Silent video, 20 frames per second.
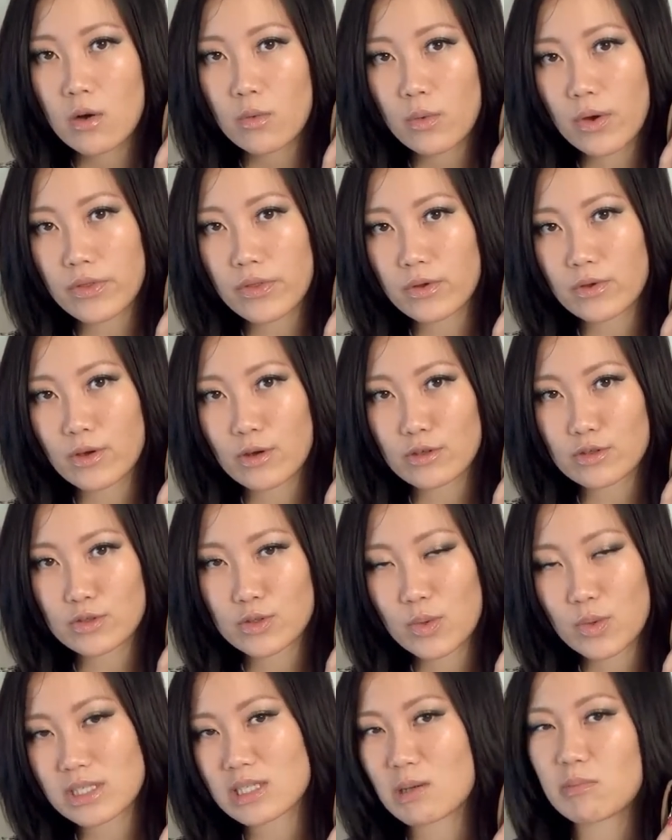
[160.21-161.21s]
whether you're
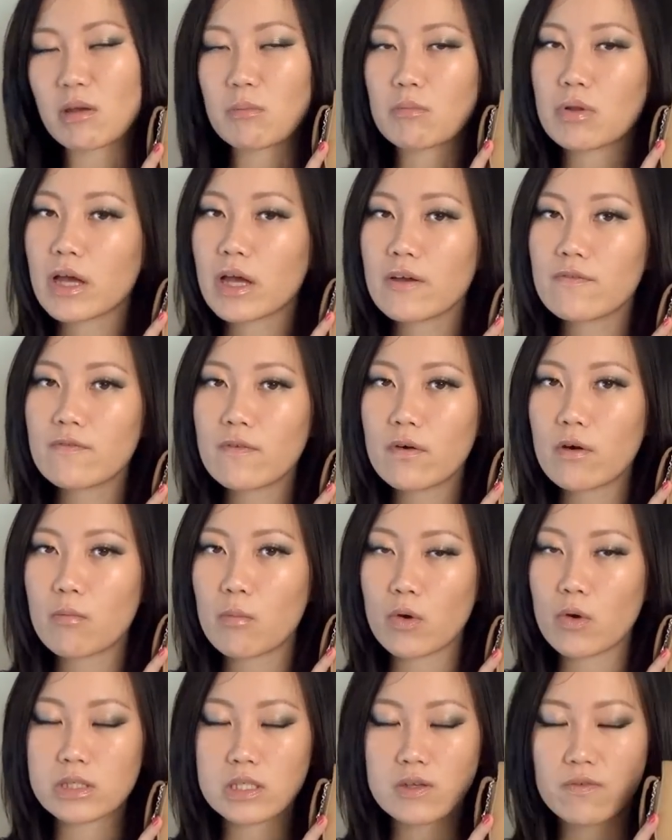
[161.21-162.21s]
doing something playful
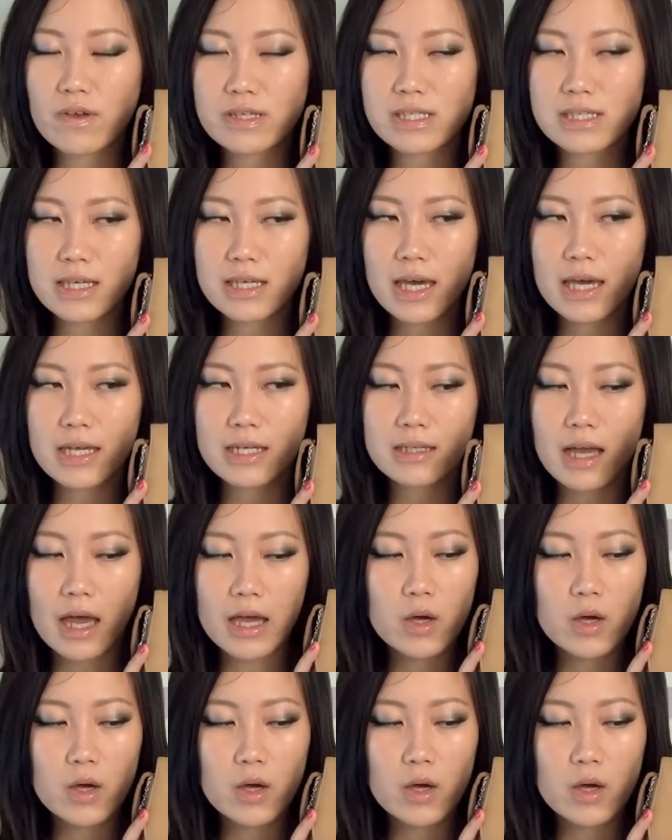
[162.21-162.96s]
or more sophisticated,